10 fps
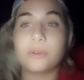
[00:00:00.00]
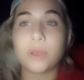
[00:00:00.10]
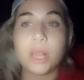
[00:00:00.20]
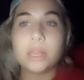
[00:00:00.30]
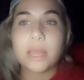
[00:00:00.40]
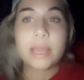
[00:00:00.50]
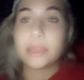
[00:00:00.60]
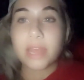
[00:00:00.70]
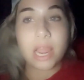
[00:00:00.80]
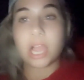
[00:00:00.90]
Like thank
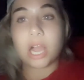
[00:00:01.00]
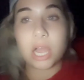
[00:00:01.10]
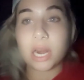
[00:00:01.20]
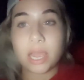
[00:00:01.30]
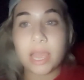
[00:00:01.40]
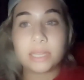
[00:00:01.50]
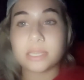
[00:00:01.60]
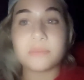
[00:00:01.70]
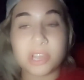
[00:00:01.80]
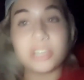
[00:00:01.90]
God I had some
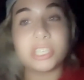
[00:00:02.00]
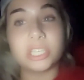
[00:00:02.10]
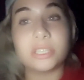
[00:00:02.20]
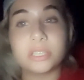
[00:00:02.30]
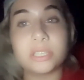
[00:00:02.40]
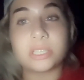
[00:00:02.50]
cushions.